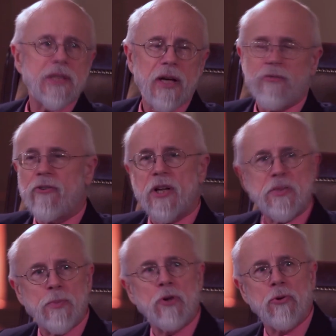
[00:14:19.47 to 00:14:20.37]
say a
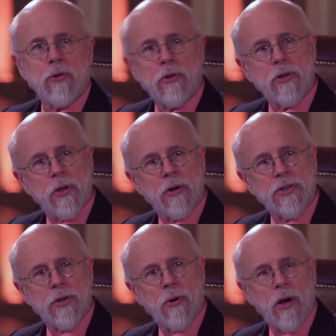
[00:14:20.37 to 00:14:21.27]
French poodle or
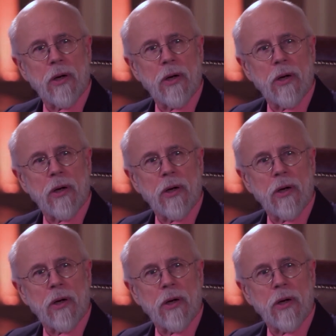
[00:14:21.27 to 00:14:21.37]
so on,